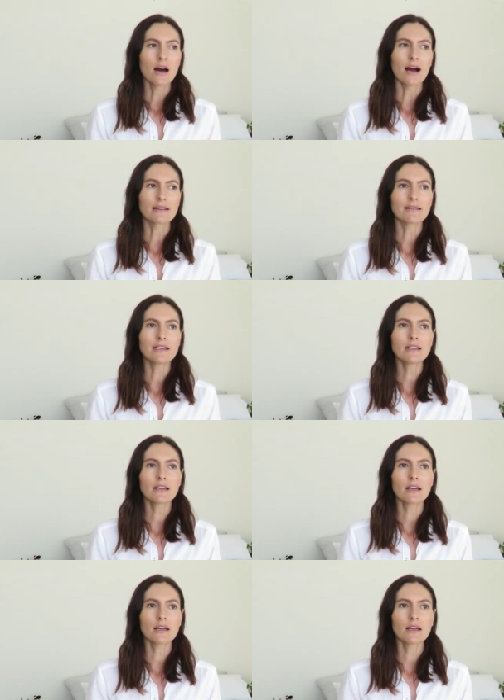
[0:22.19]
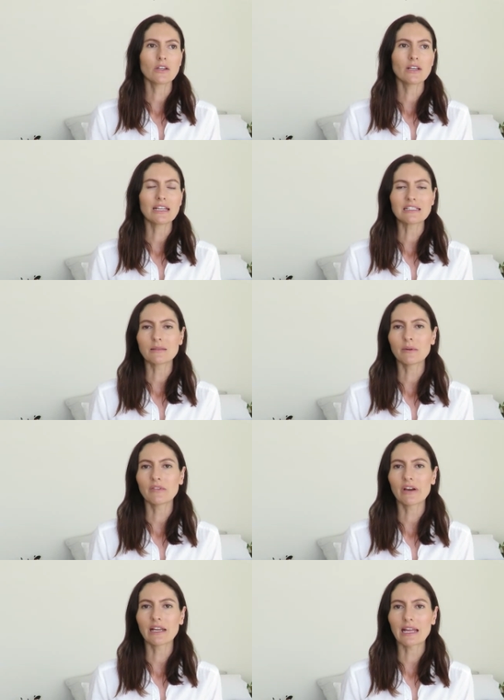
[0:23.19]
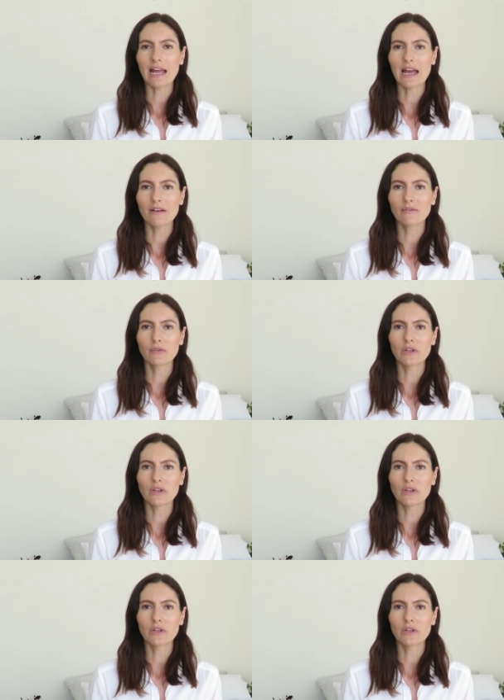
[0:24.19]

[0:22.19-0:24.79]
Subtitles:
I think you need to be very careful